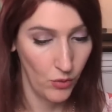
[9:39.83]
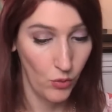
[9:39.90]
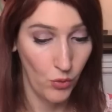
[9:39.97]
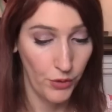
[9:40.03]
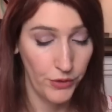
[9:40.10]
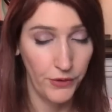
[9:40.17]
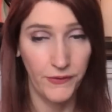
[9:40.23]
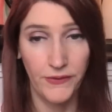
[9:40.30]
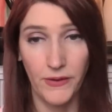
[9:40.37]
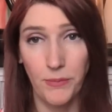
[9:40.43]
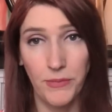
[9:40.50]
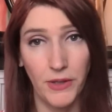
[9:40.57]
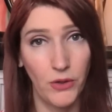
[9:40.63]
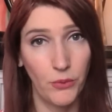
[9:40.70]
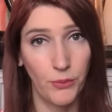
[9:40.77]
or there's
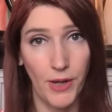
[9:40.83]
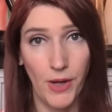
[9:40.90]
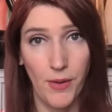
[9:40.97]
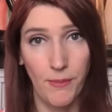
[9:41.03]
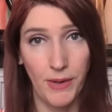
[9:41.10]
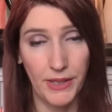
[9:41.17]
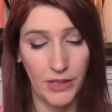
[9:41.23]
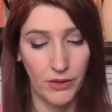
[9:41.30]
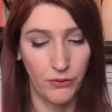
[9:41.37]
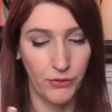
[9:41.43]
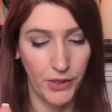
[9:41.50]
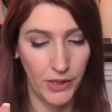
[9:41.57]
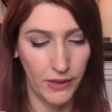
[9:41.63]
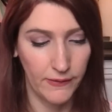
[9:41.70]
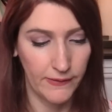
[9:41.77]
something around money and
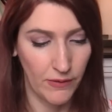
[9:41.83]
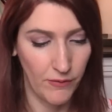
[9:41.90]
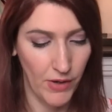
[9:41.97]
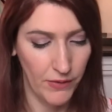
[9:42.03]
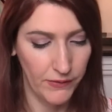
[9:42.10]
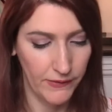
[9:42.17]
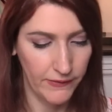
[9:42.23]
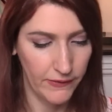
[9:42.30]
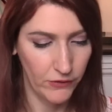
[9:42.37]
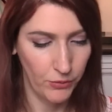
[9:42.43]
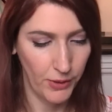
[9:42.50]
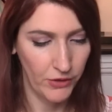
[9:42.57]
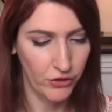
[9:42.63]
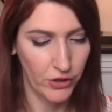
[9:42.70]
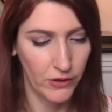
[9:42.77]
finance that involves the
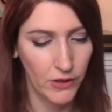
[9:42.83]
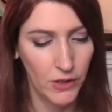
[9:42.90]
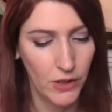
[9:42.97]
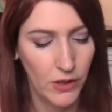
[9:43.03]
situation.